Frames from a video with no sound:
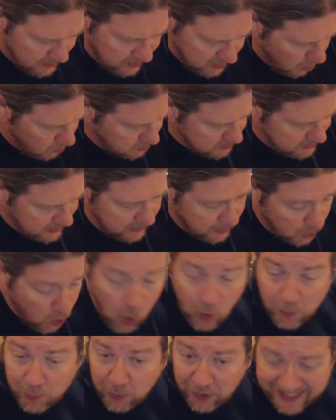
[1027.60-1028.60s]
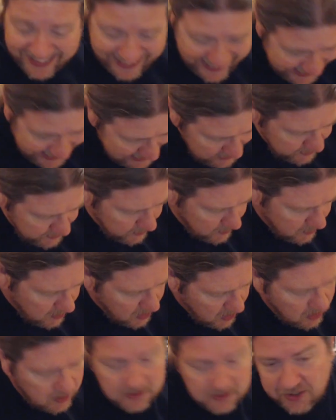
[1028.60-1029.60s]
goes in corporate kid,
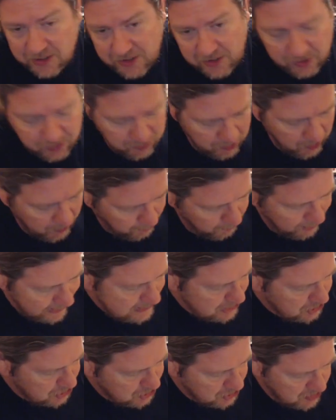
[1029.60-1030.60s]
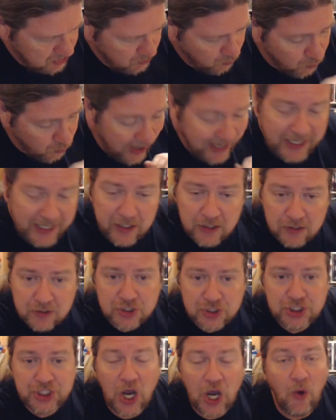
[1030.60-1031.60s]
so you grew up rich. Regular
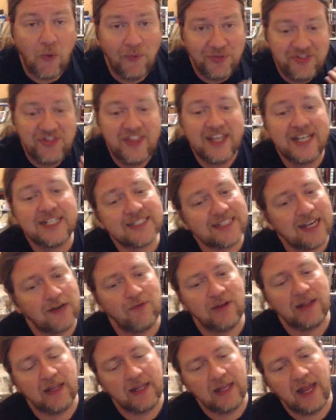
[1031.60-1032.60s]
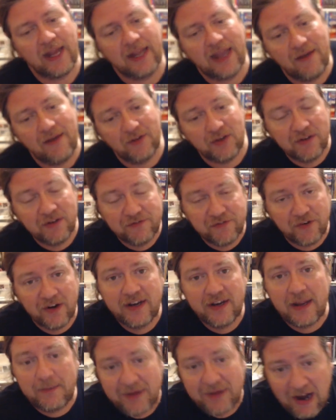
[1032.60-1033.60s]
Joe, this I really like. I have a good friend
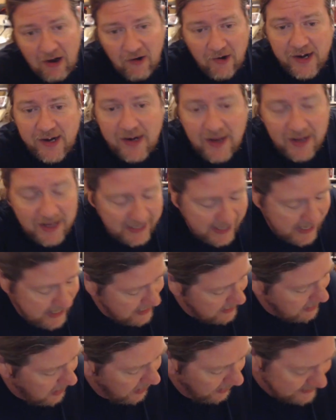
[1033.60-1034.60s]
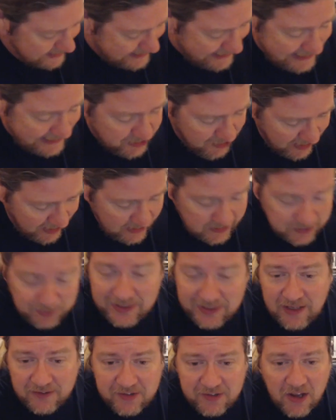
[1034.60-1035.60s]
named Darren, D-Train as we
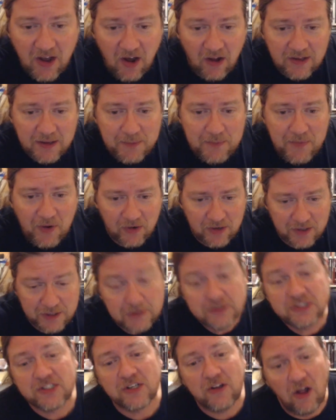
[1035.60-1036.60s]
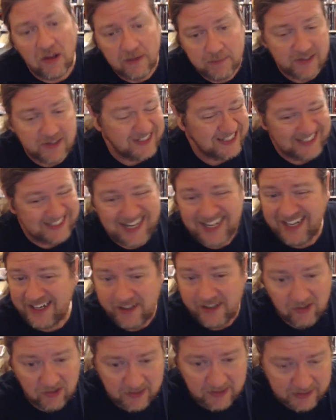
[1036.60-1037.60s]
love to call him, or used to call him, because he's not
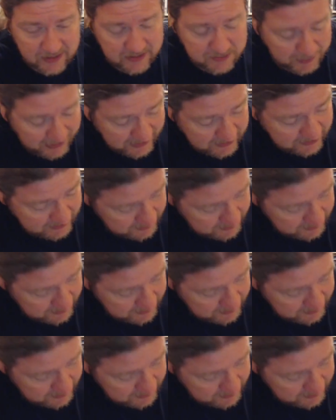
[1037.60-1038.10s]
nearly as big as he